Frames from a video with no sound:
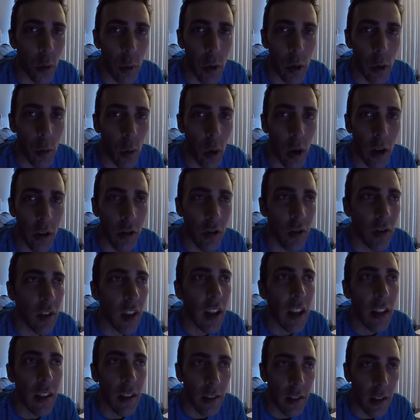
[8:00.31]
week 1, just
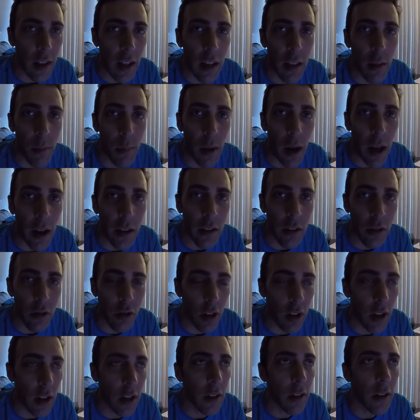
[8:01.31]
getting the mileage
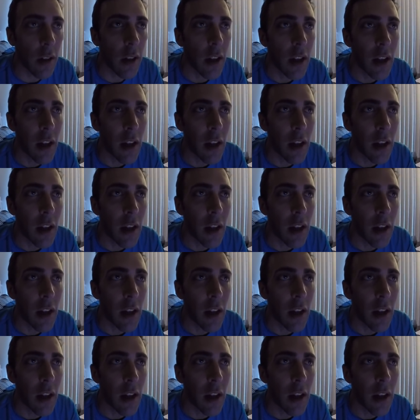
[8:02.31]
in.